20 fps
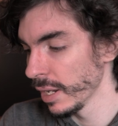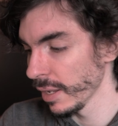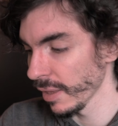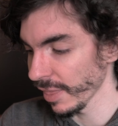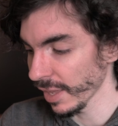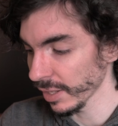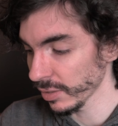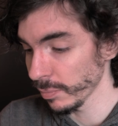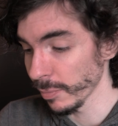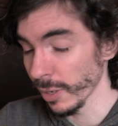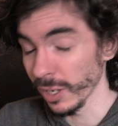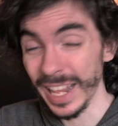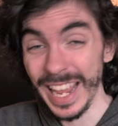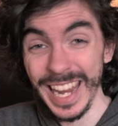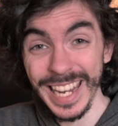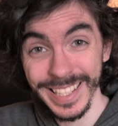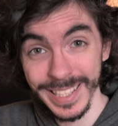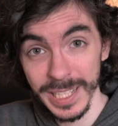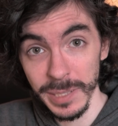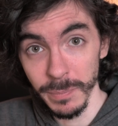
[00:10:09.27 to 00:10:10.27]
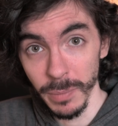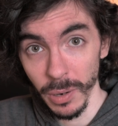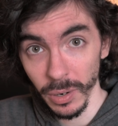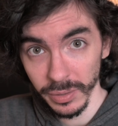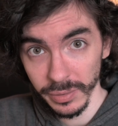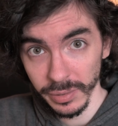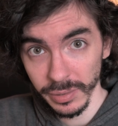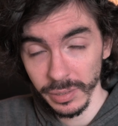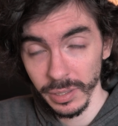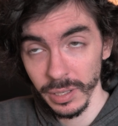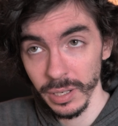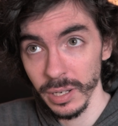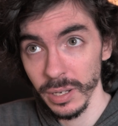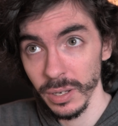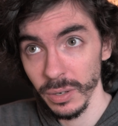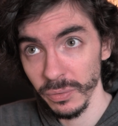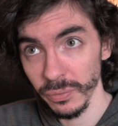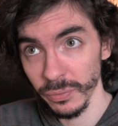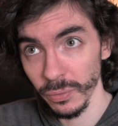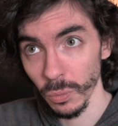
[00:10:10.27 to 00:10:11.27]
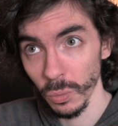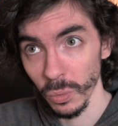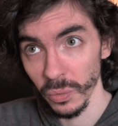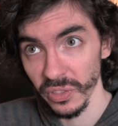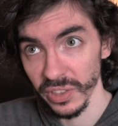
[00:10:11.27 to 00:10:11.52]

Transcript: That's about $80 for